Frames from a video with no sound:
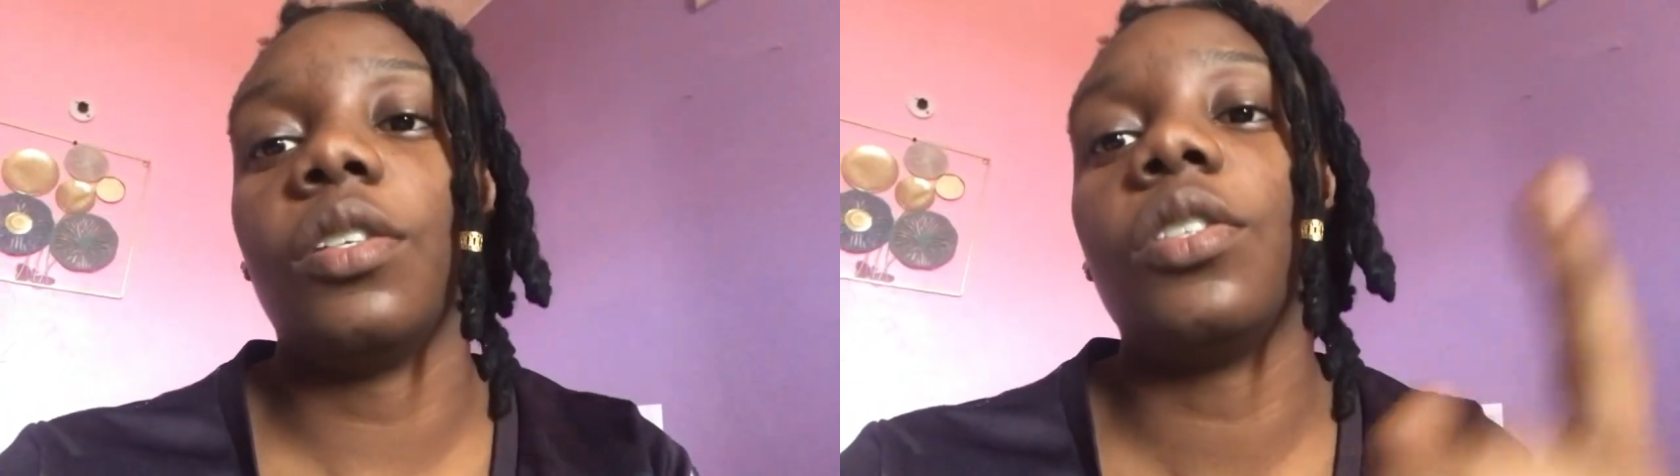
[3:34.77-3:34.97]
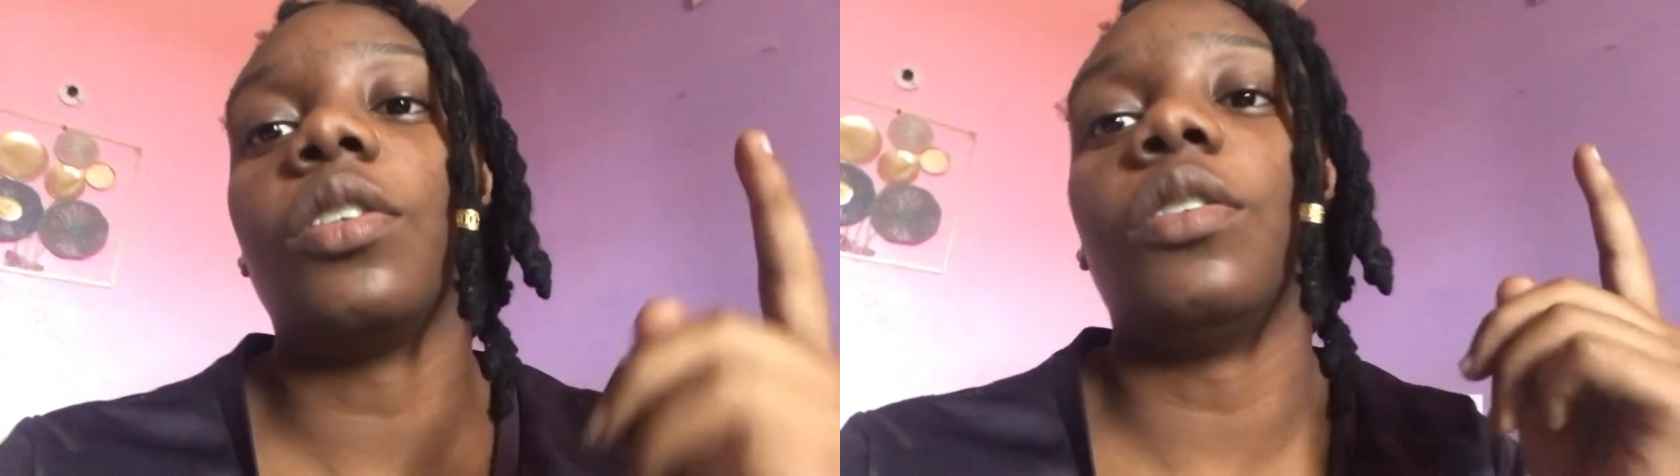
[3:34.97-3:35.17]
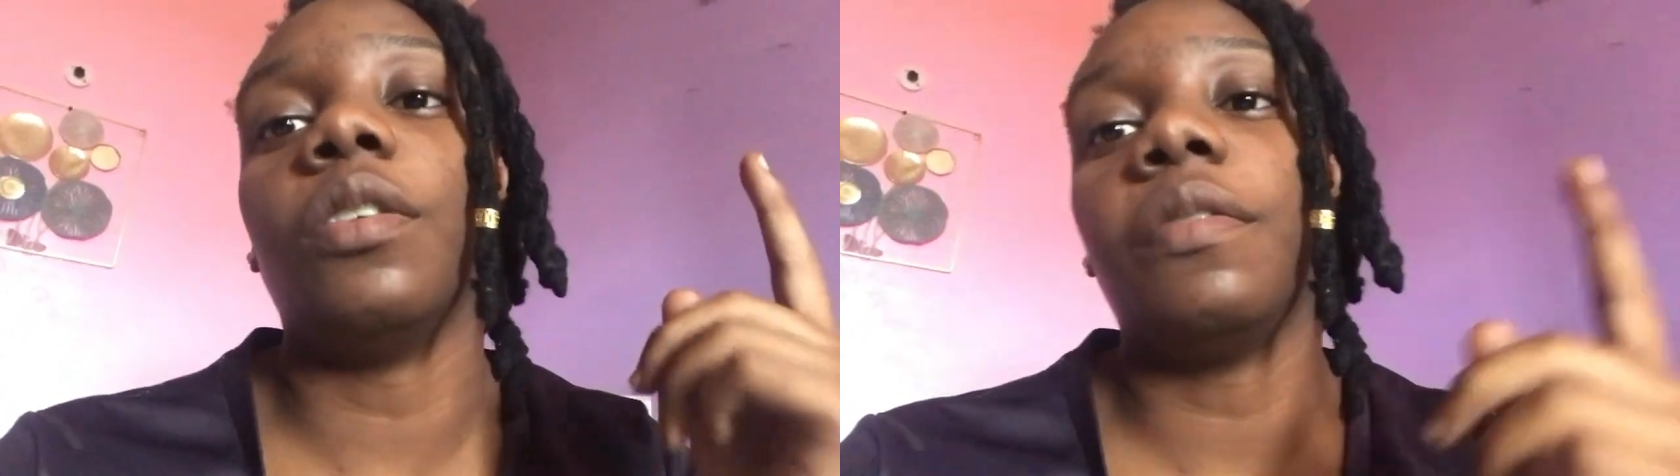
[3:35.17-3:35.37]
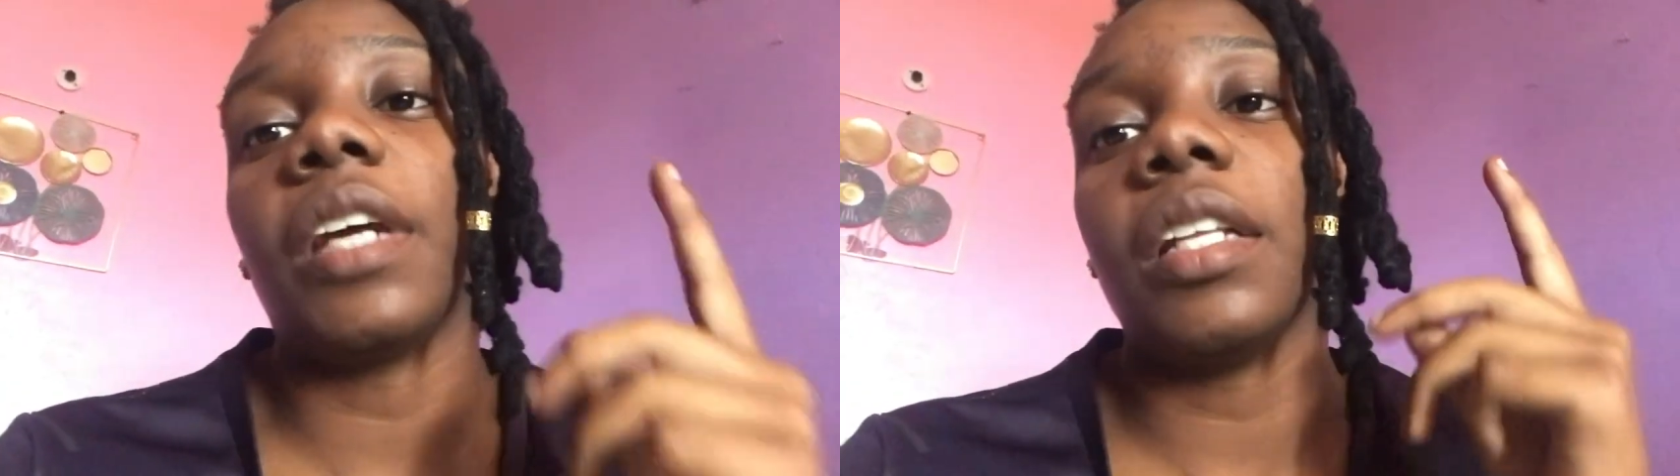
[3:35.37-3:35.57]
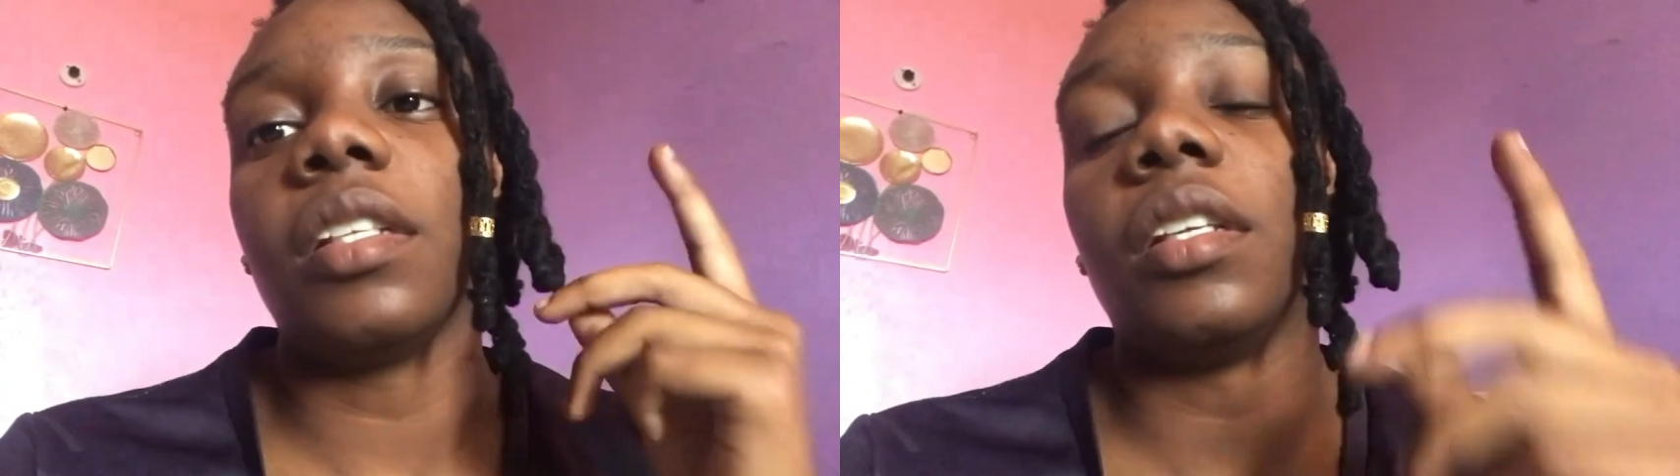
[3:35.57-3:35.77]
so don't
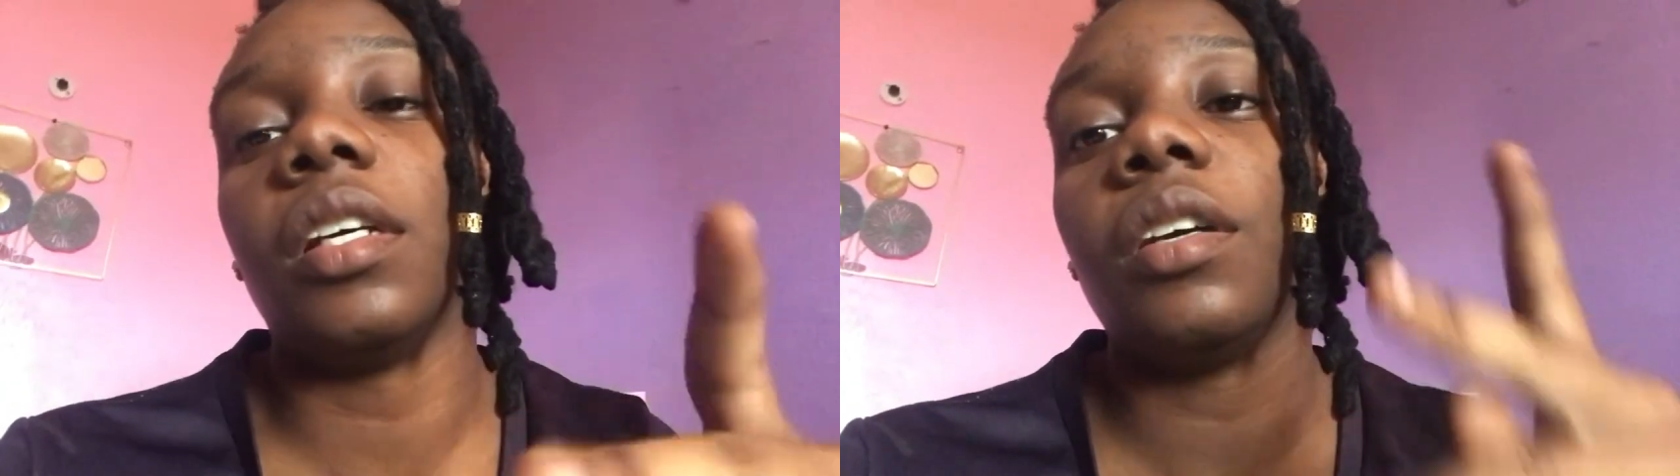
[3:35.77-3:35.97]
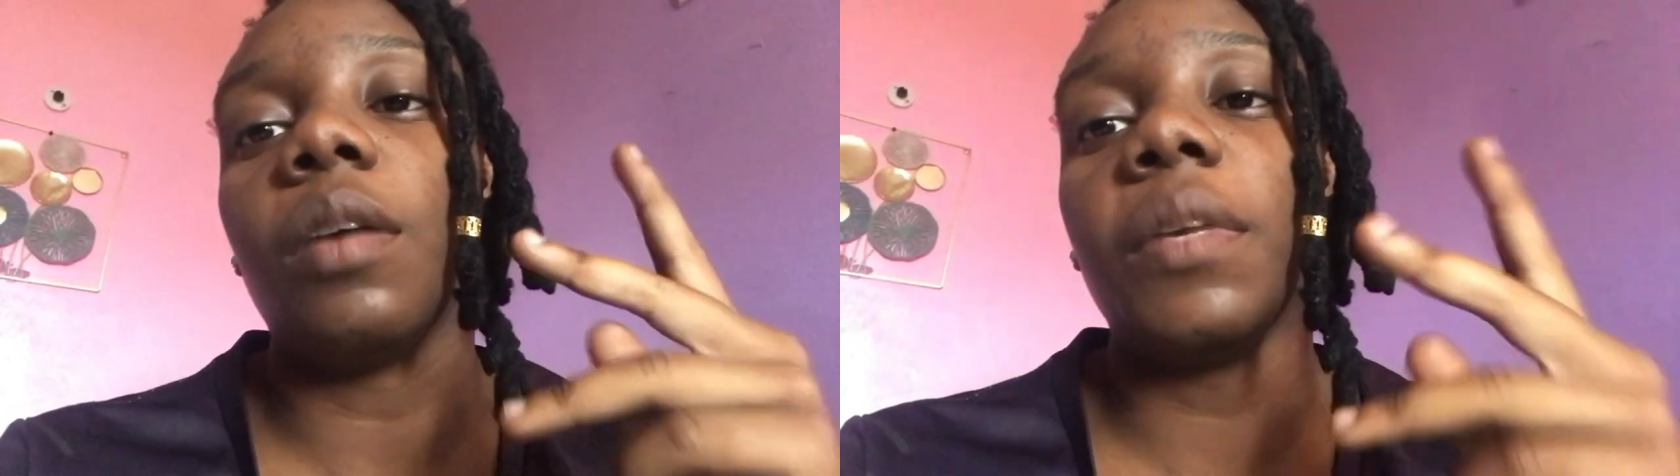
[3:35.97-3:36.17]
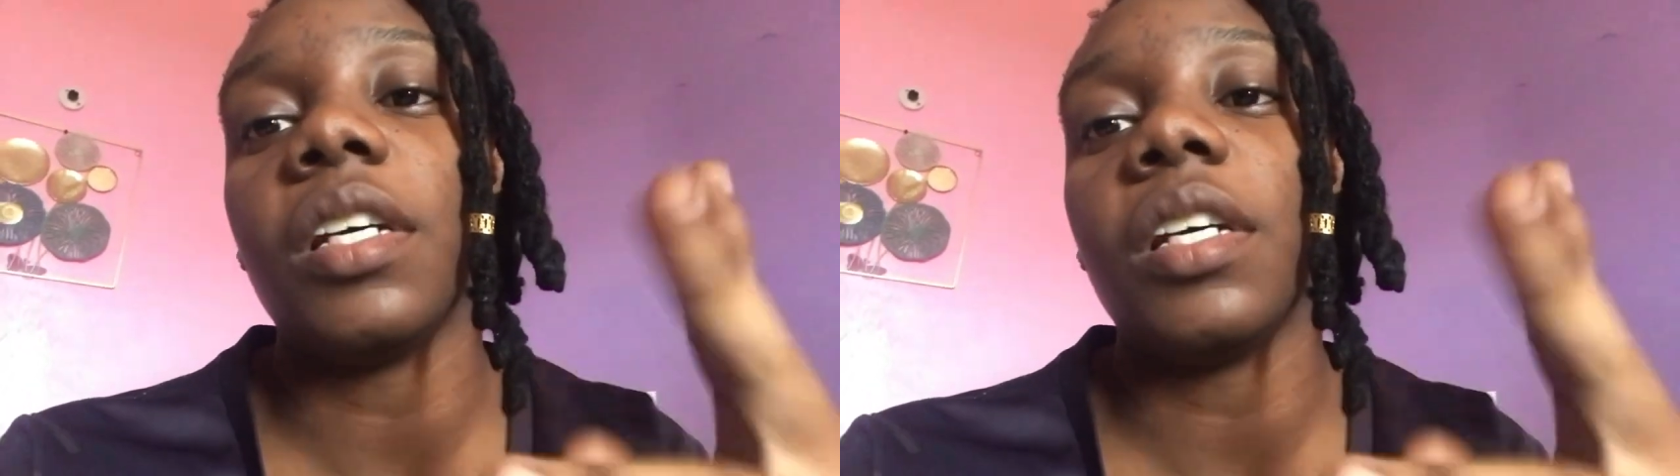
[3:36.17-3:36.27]
forget to like, comment,